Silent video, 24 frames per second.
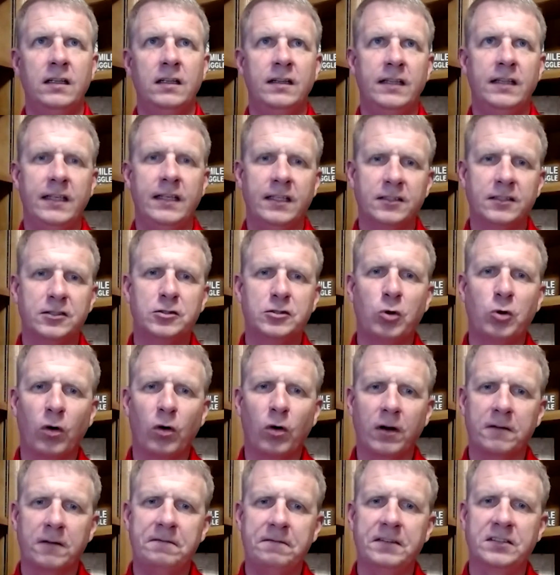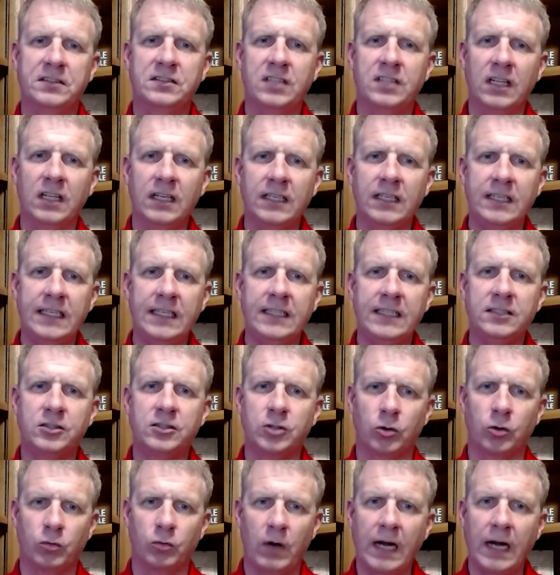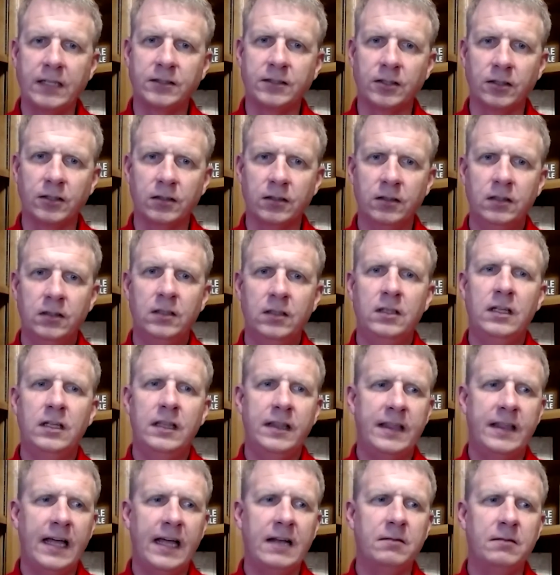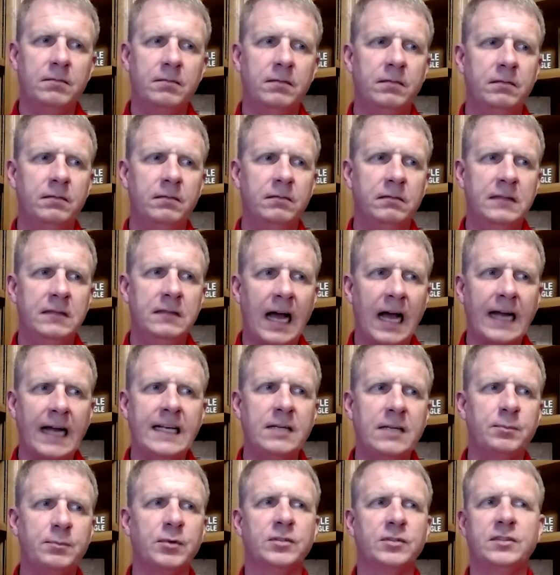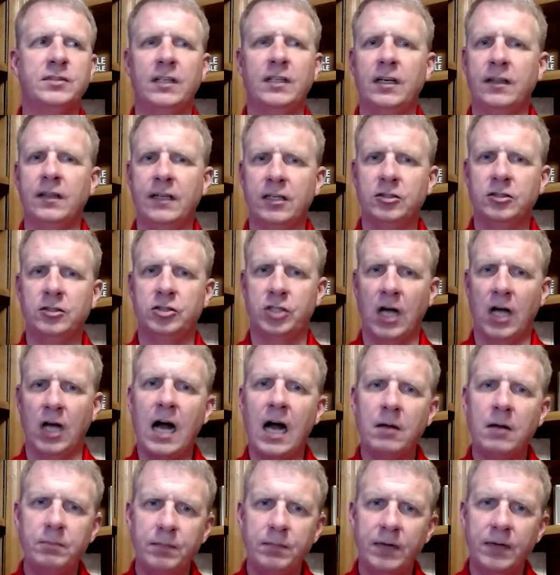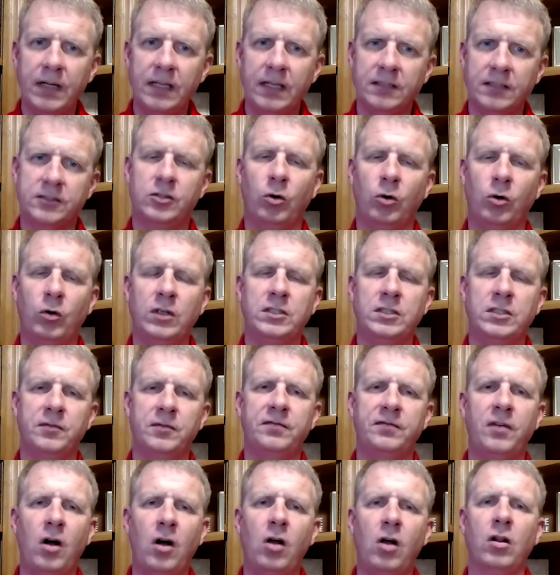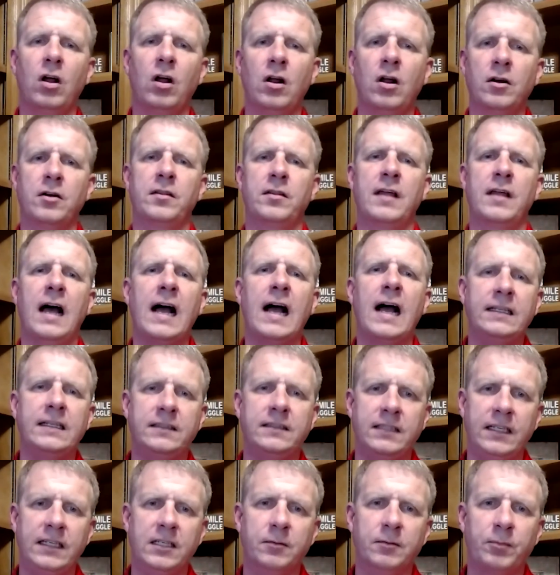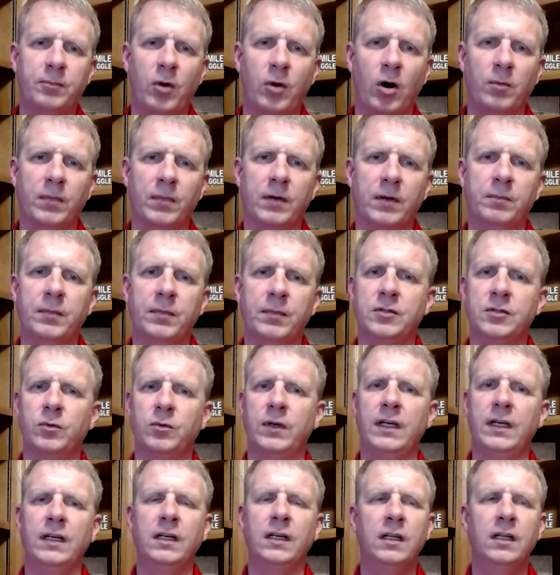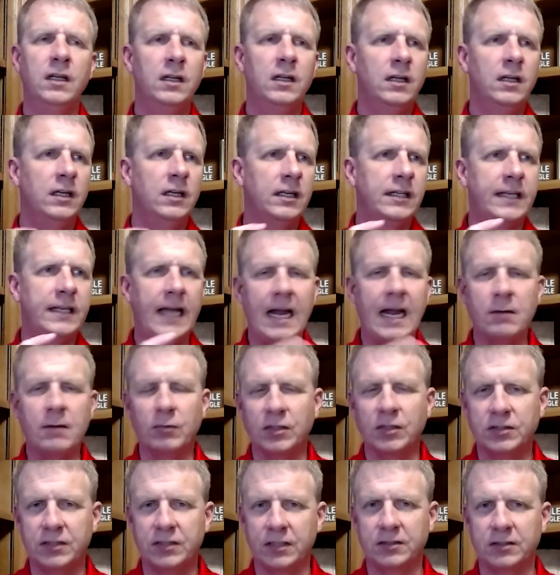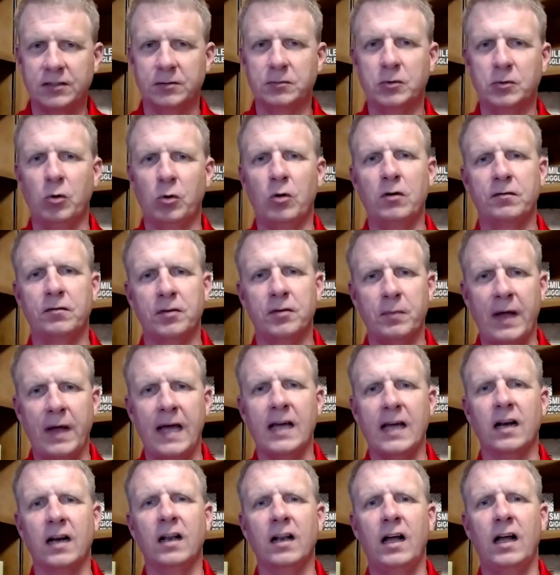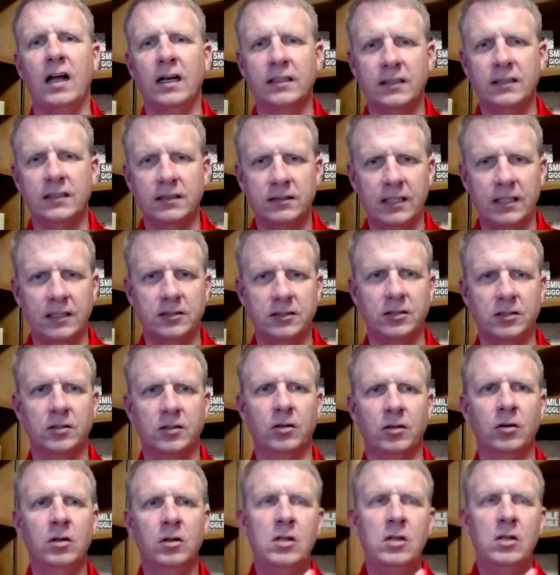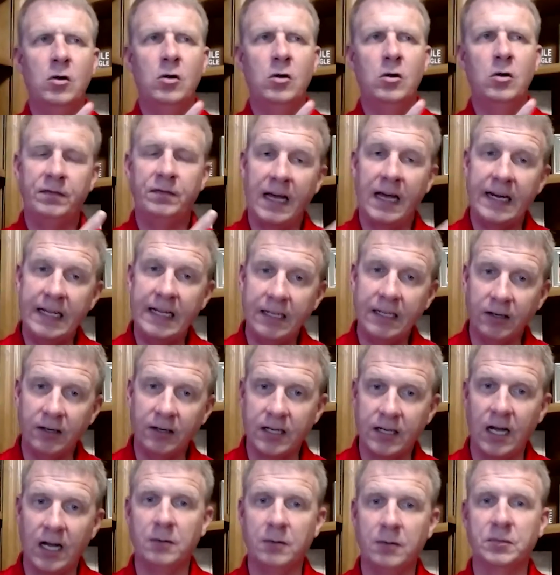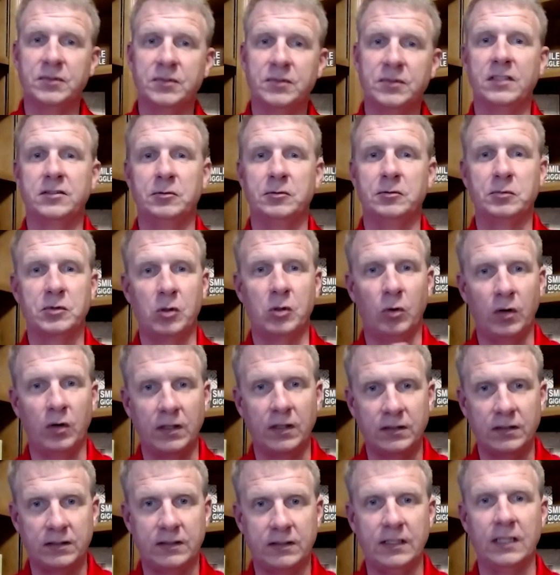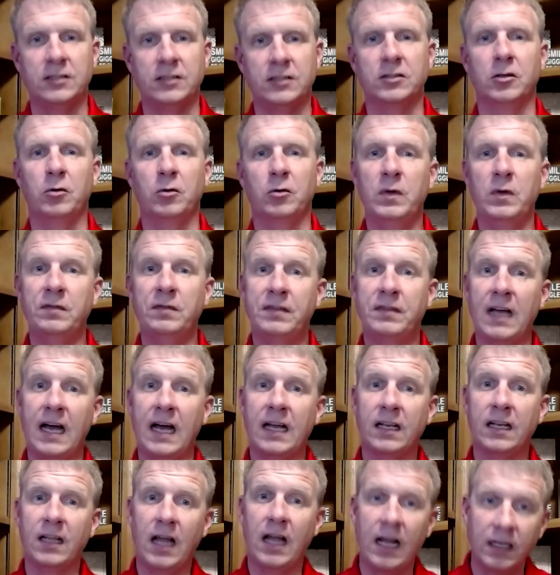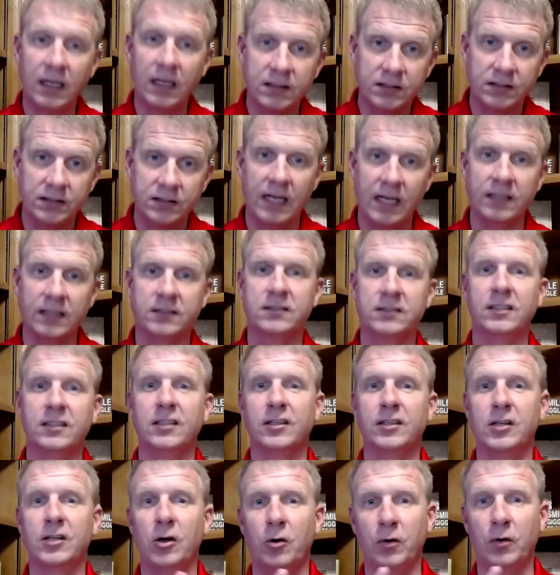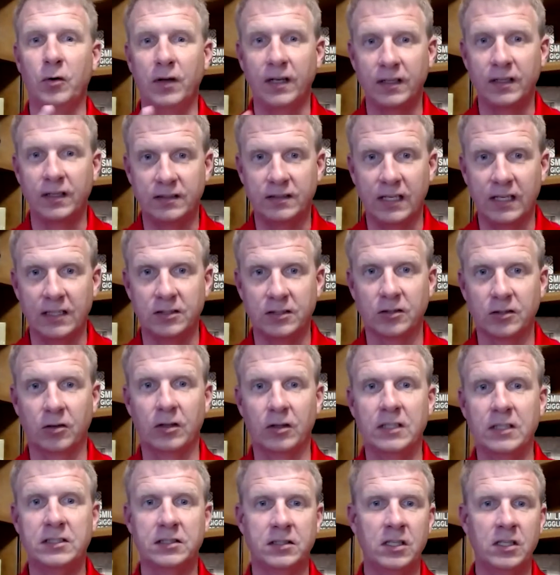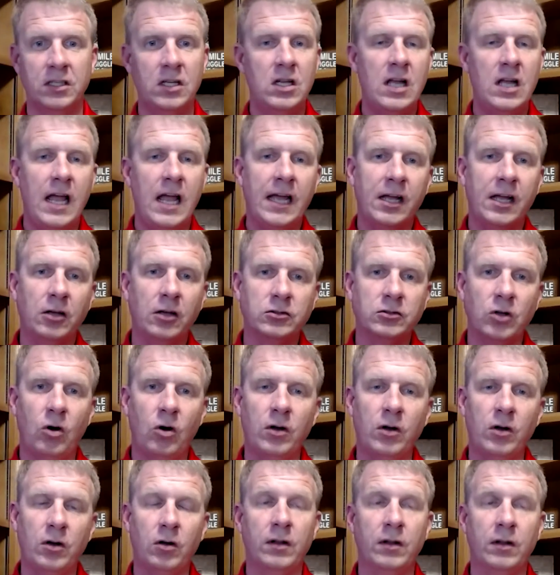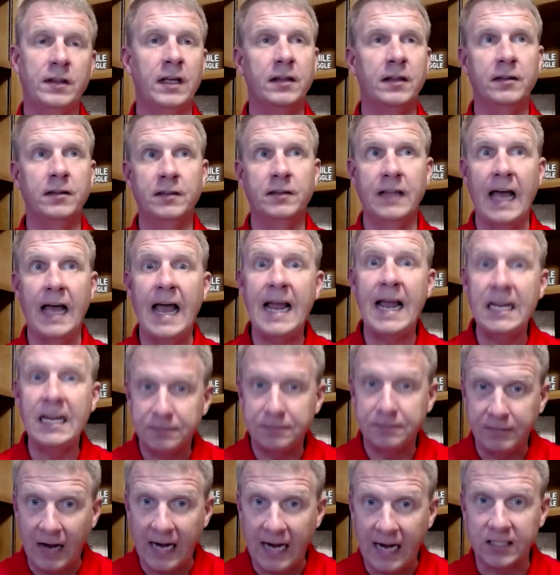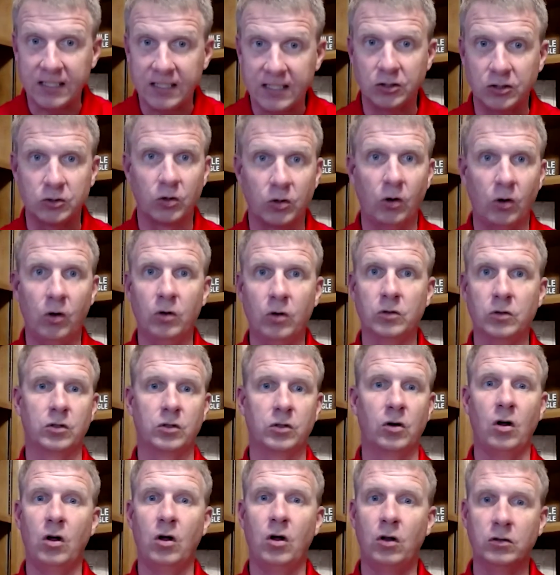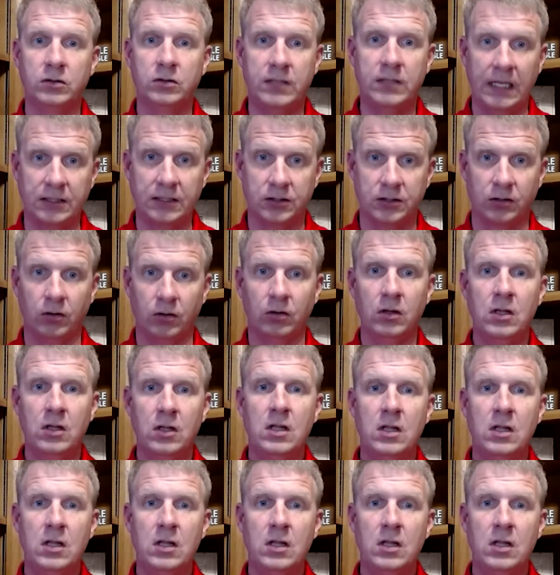the historic facilities director, that 90% of their job is going to fall under the IT department. Between camera systems going from analog to digital, we've got intercom systems going digital, we've got lock sets that are going digital. It goes on and on. The HVAC controls are all digital.